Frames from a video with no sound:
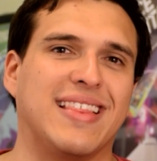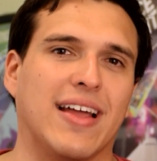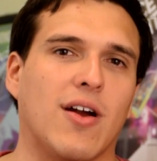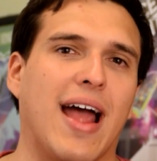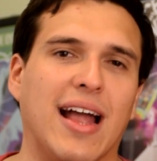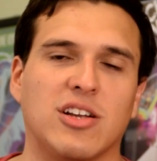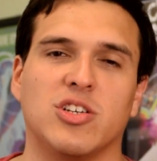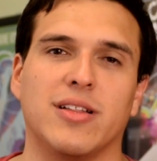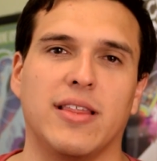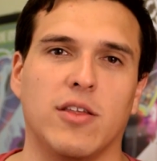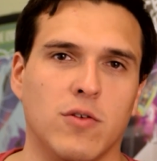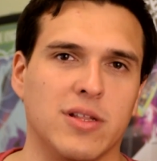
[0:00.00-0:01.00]
they're
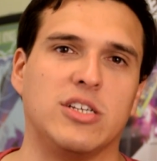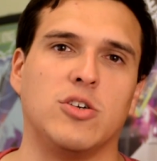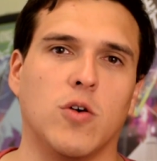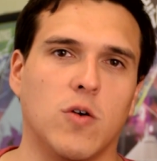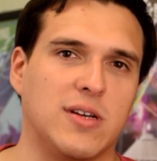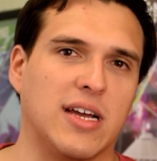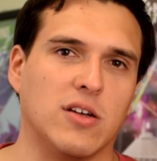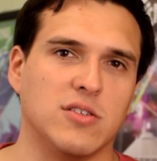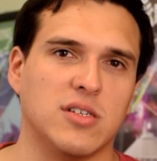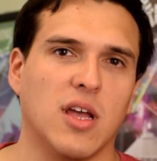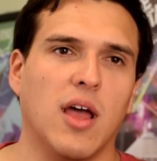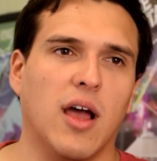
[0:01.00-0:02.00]
actually the only two hotels